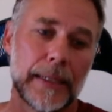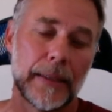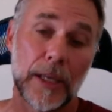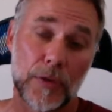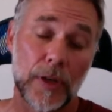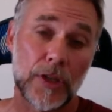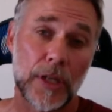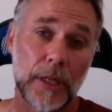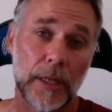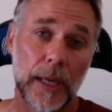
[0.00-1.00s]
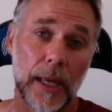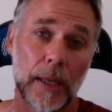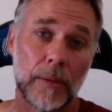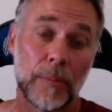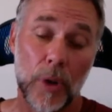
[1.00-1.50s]
Thanks for listening,
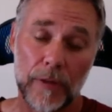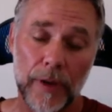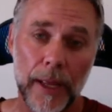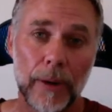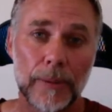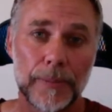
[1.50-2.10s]
and bye for now.